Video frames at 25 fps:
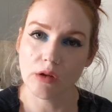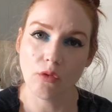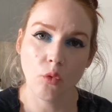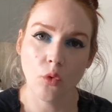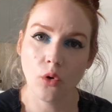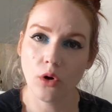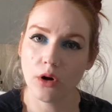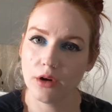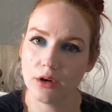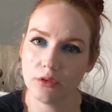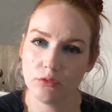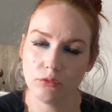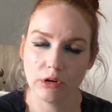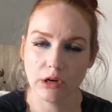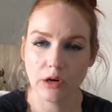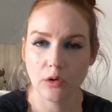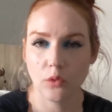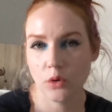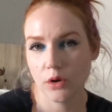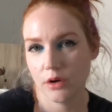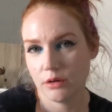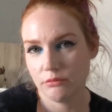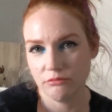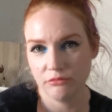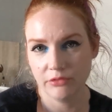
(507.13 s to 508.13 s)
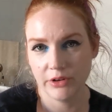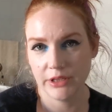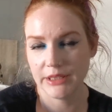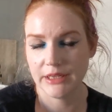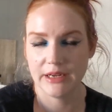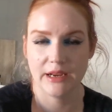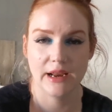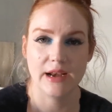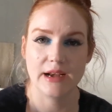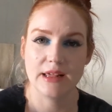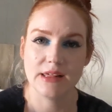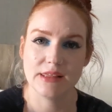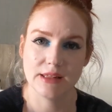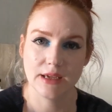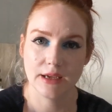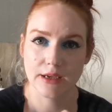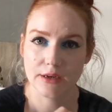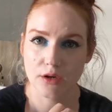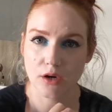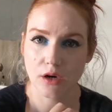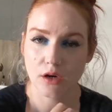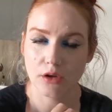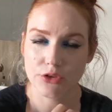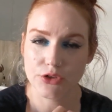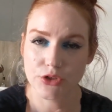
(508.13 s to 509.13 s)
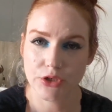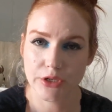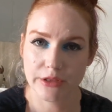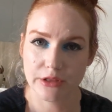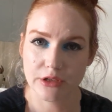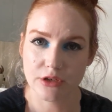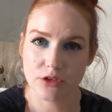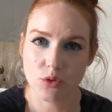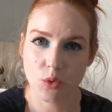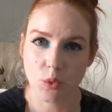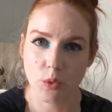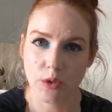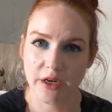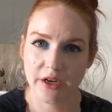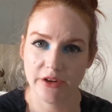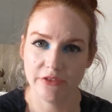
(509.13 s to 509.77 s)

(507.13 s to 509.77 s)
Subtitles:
or record really anything at all during the tour.